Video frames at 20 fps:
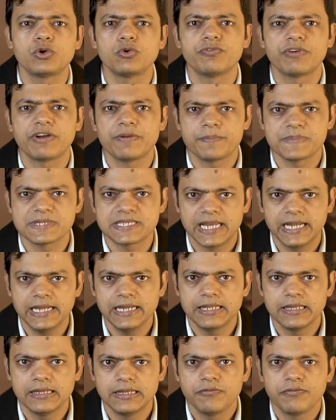two five
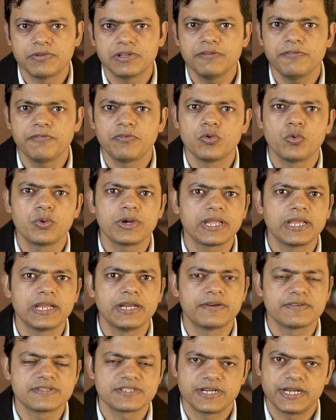percent with a floating
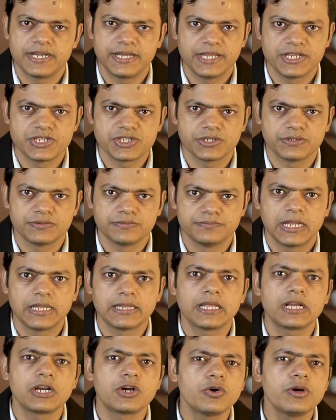interest rate nature.
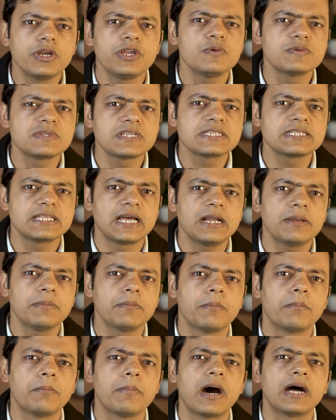The good news is
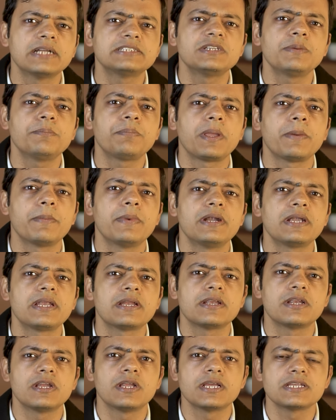that margin
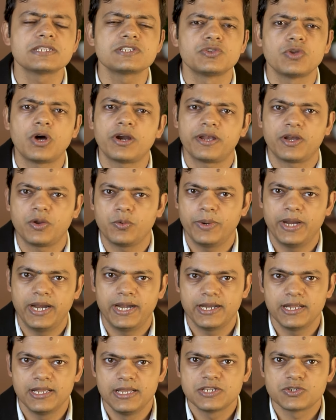payment is not
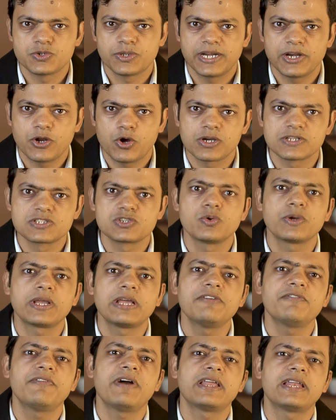required, so that Auxilo
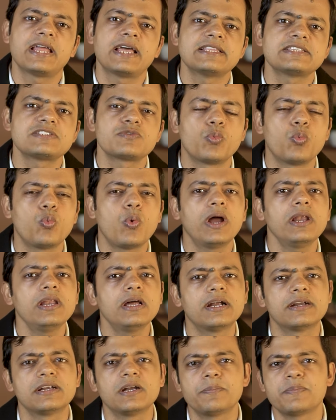can finance one
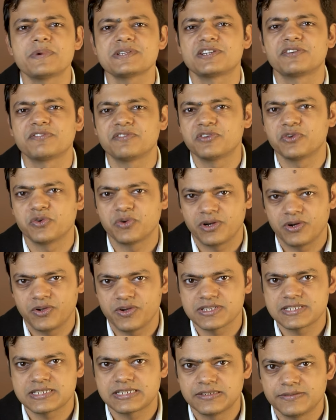hundred percent of the total
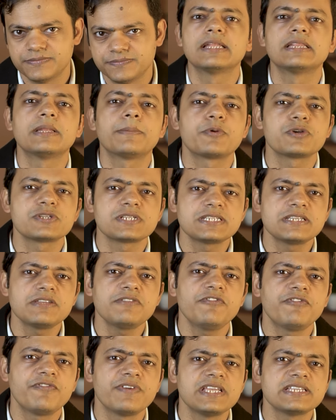cost. The
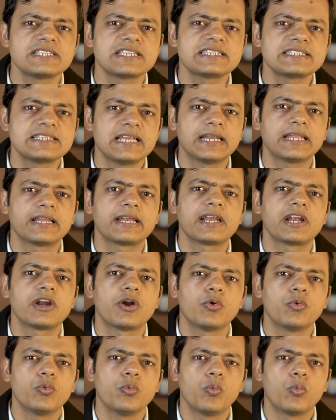processing fees is set at
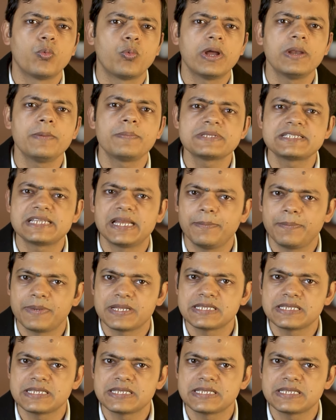around one percent